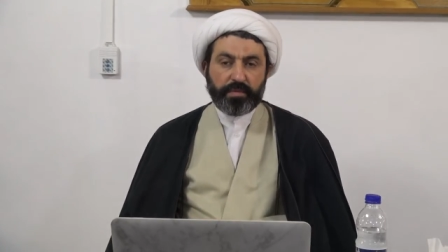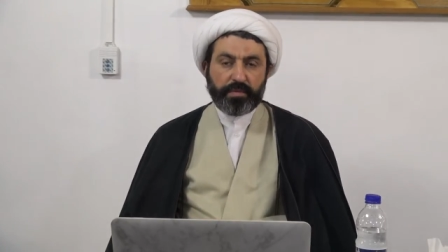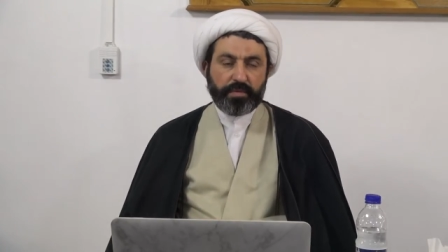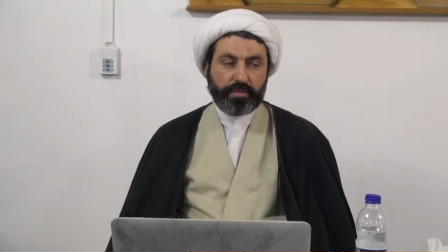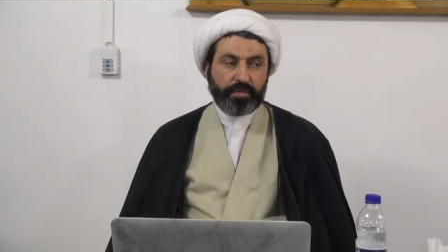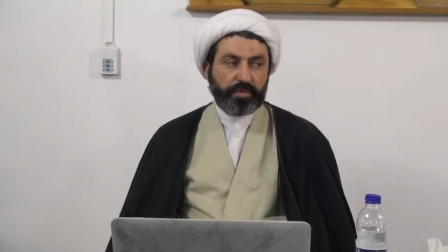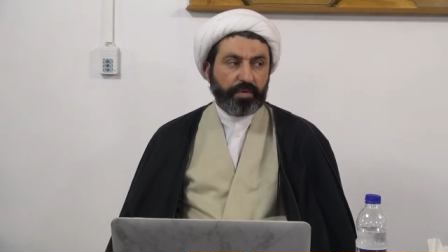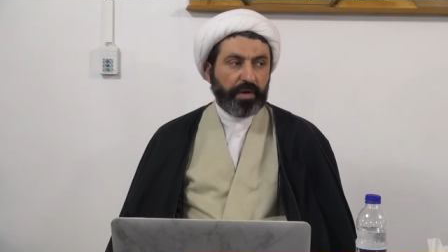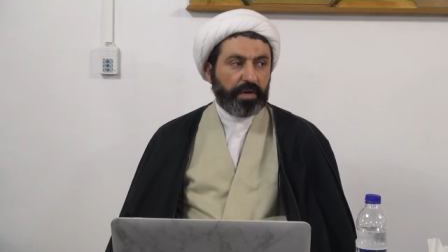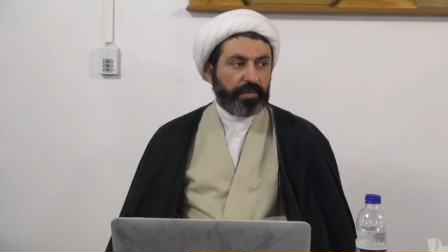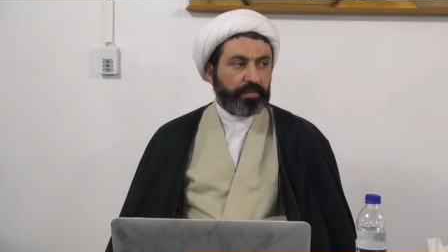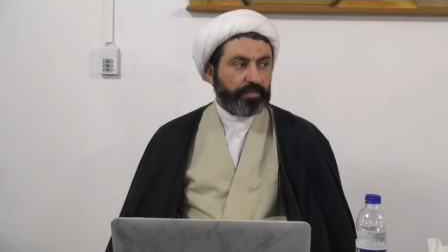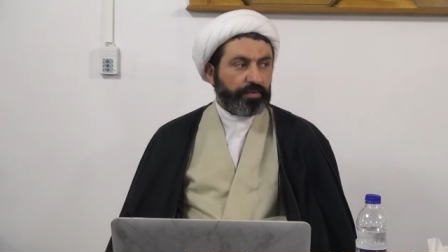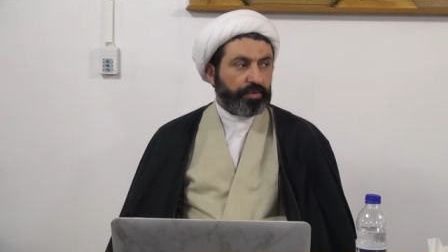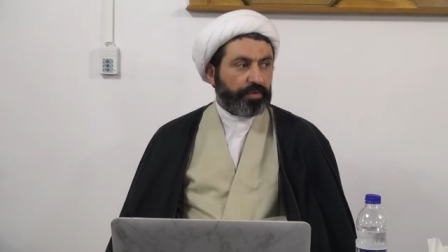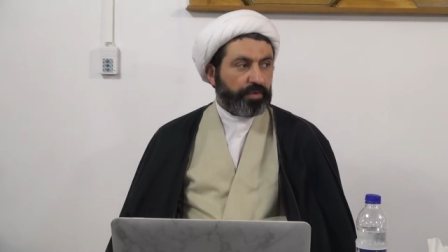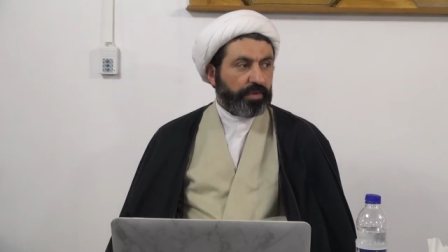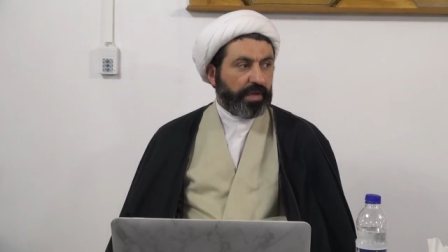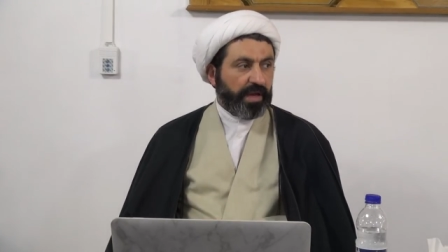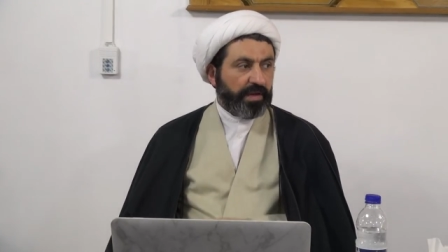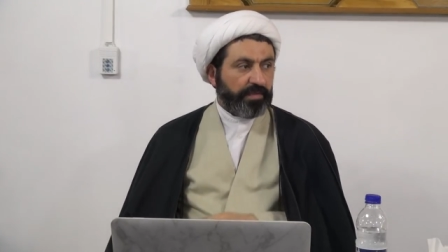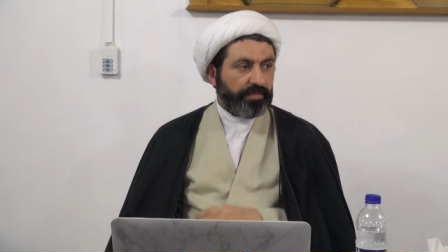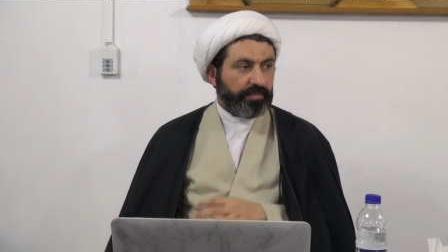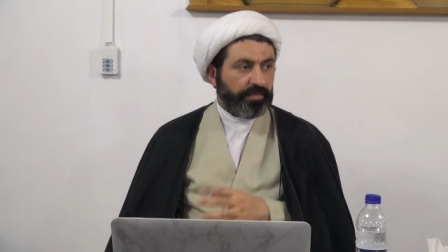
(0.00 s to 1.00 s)
you
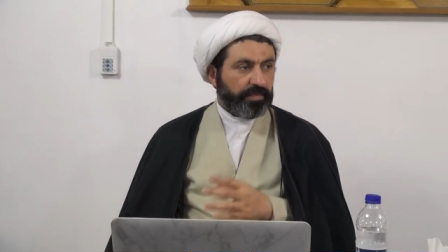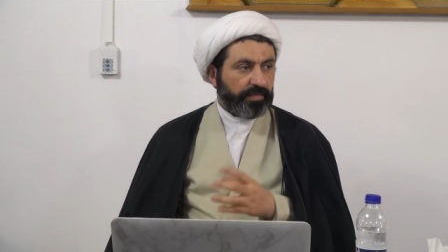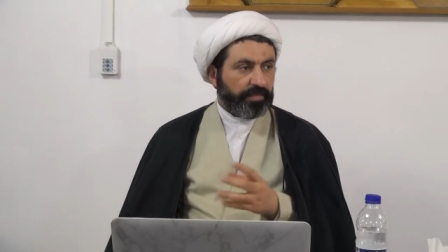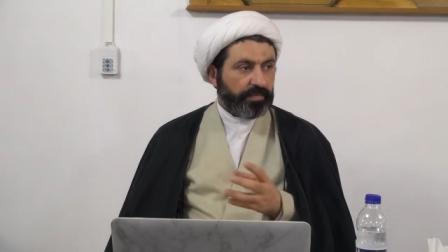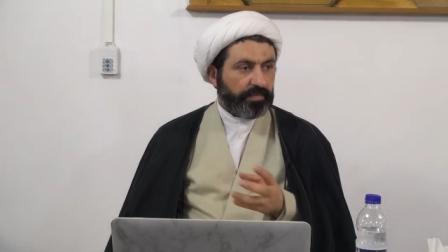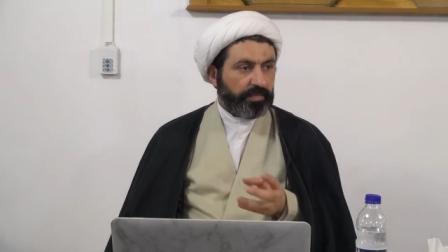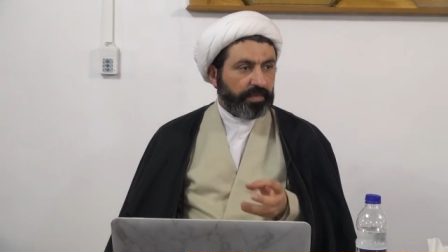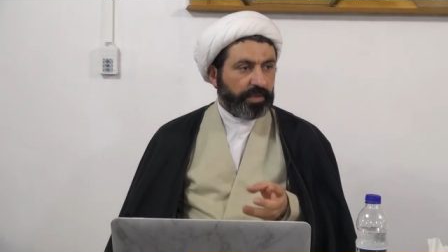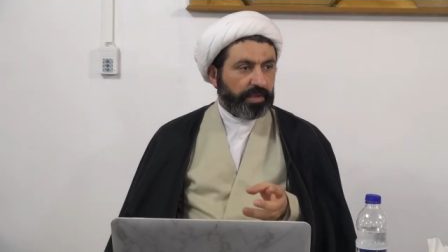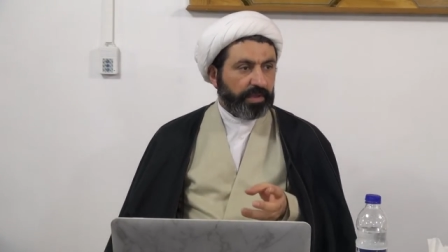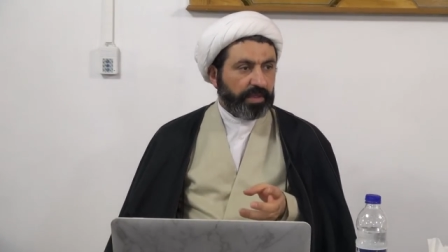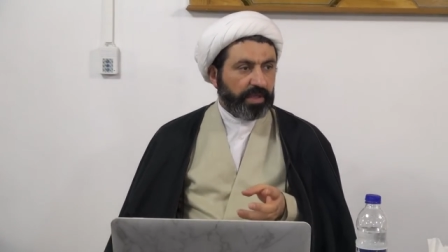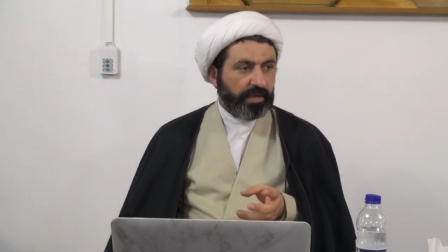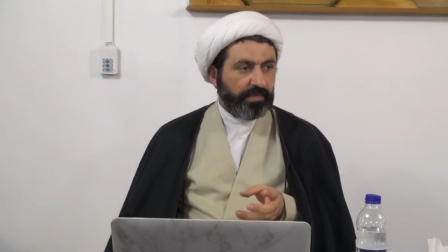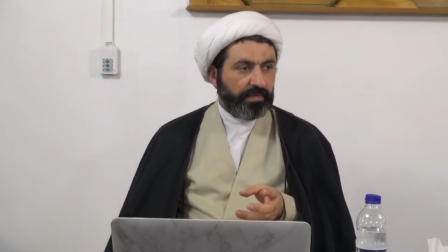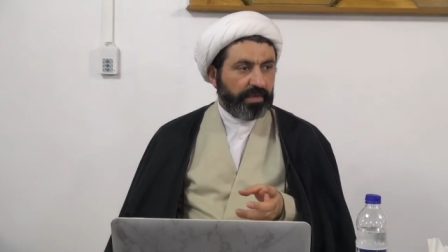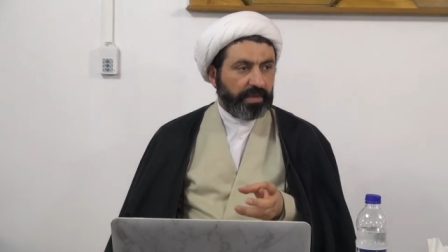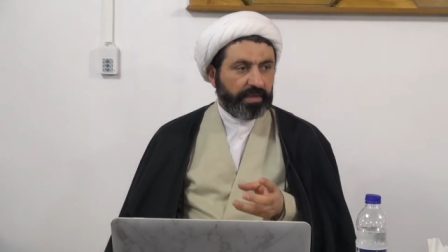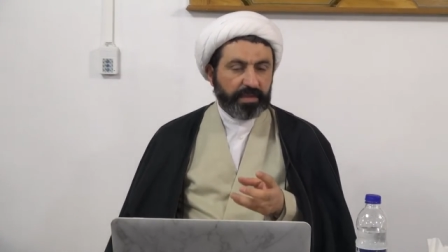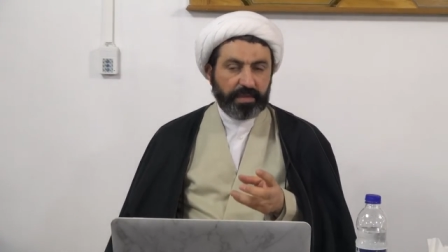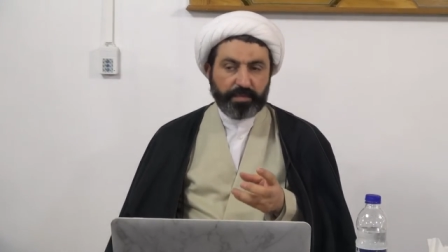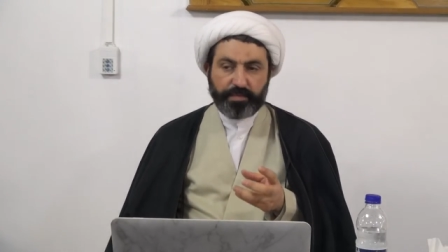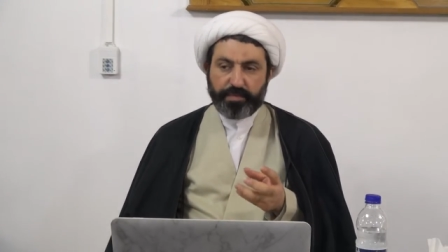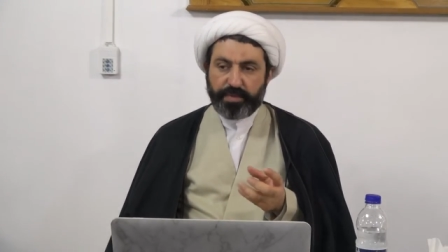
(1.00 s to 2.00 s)
should have been
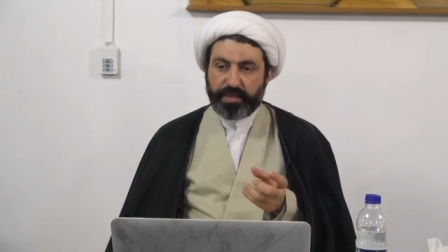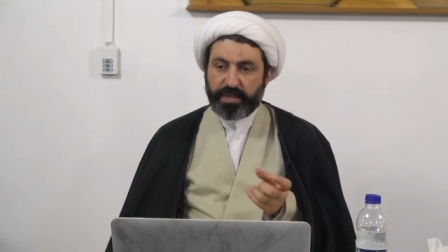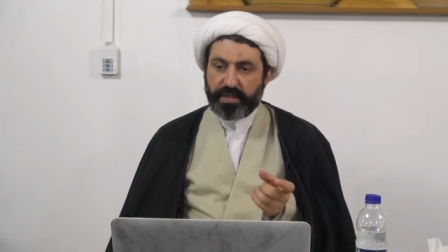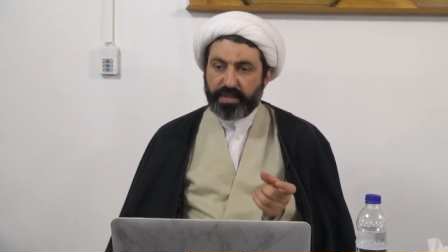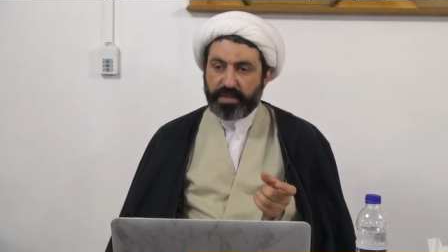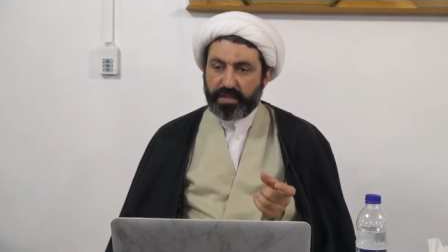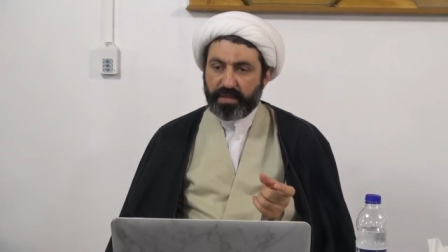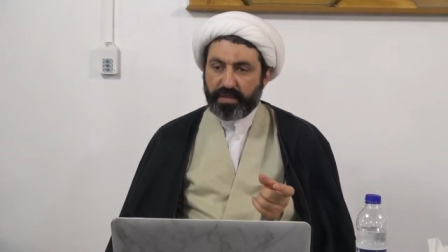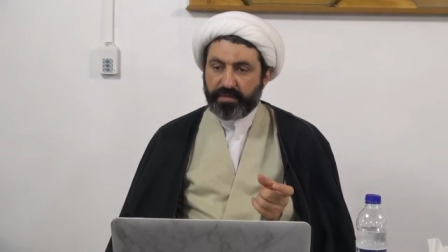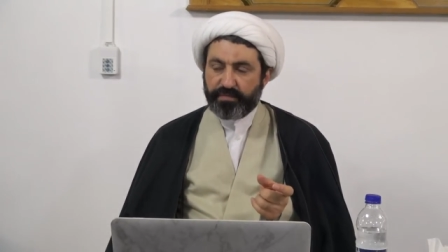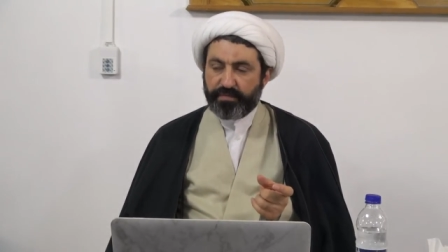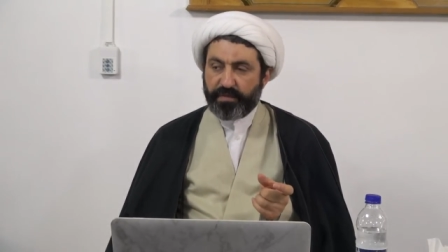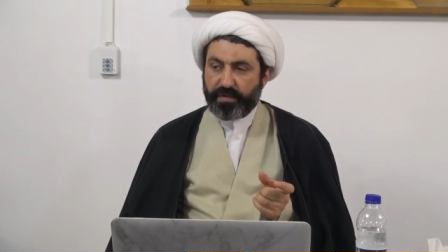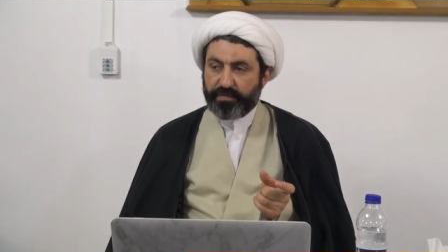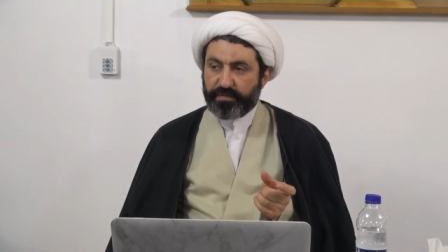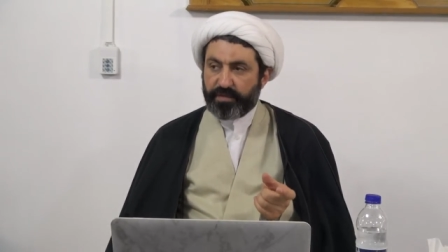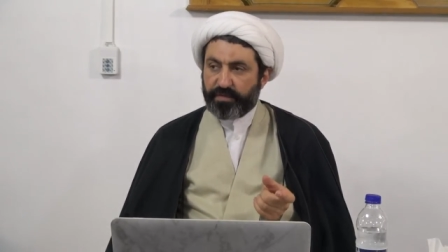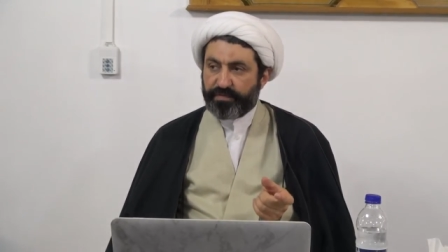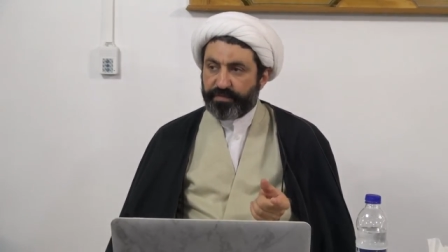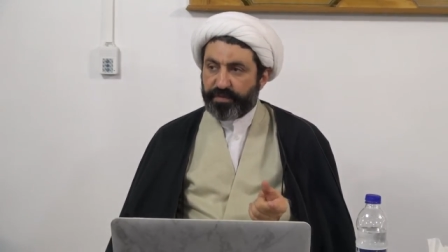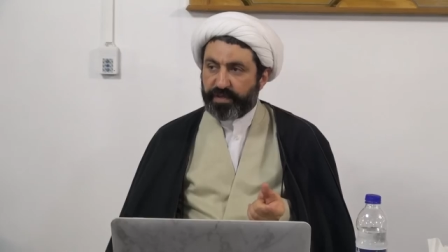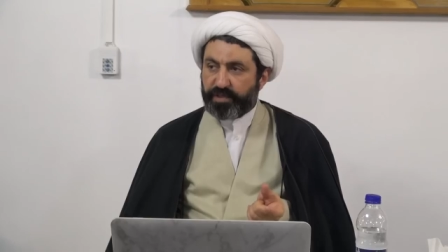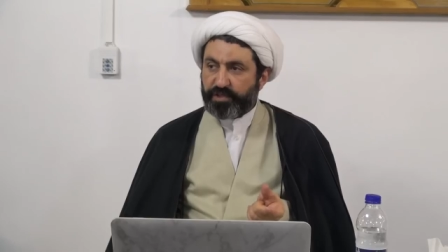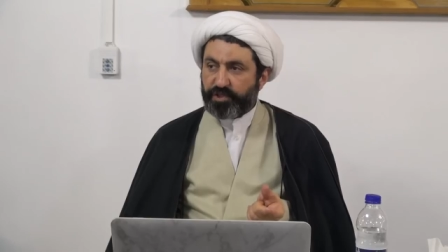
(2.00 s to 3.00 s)
given the PDF of the
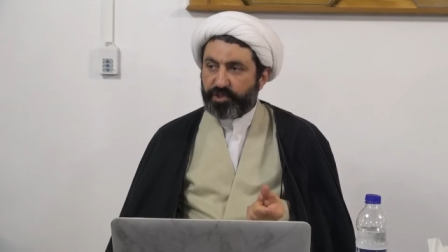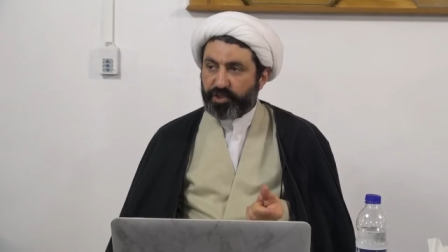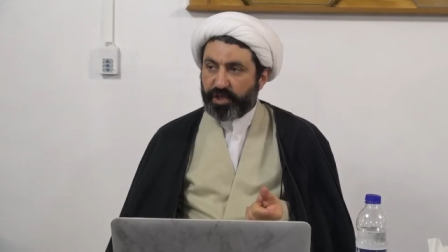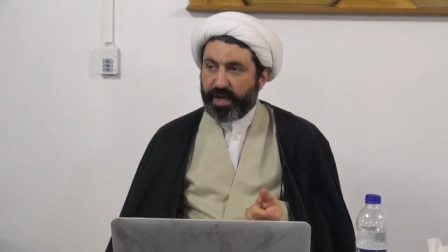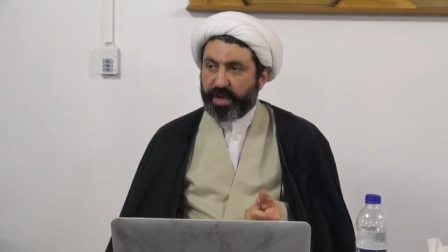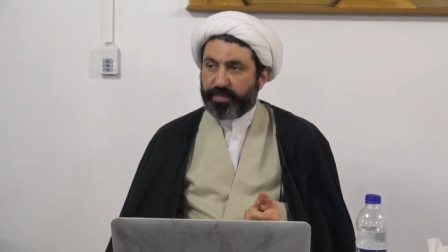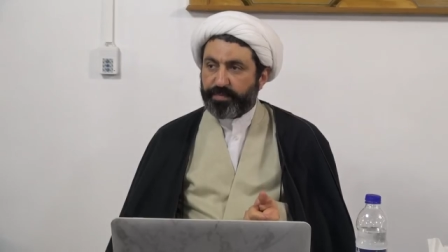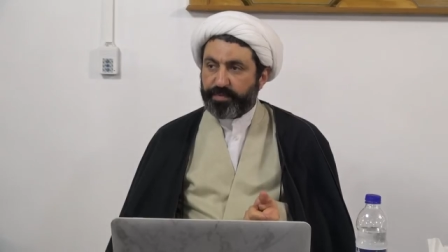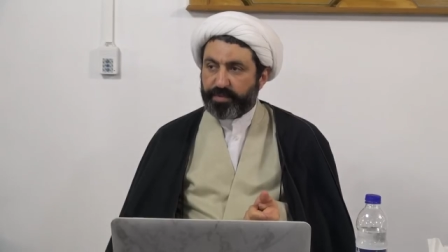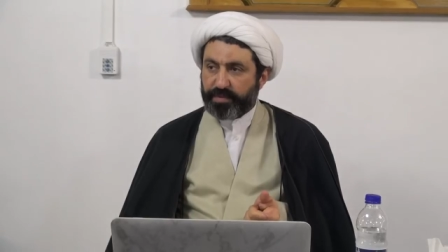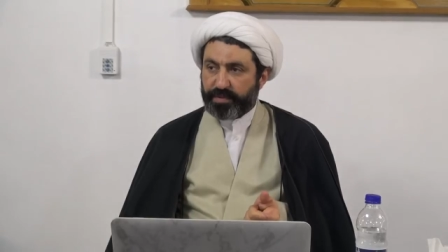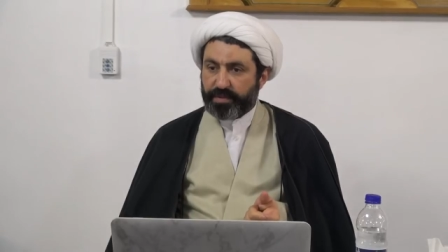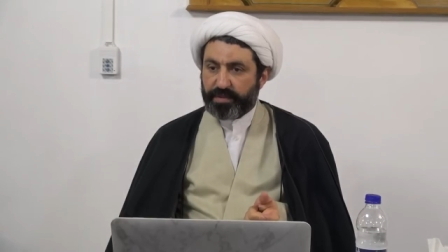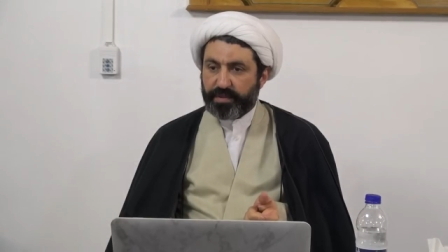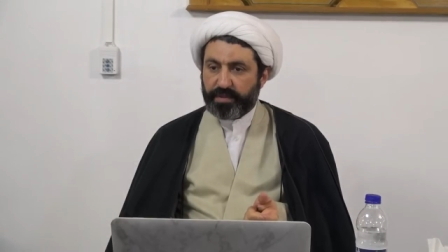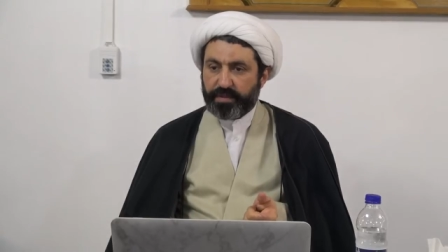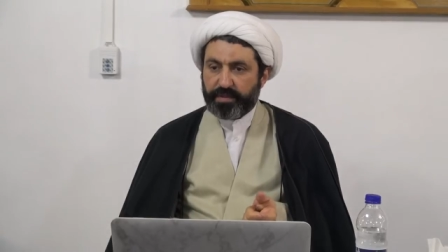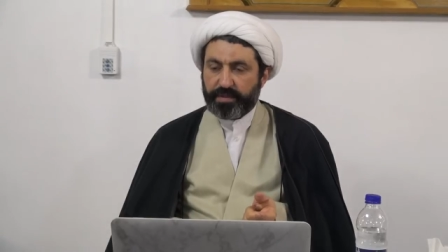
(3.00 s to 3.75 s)
first chapter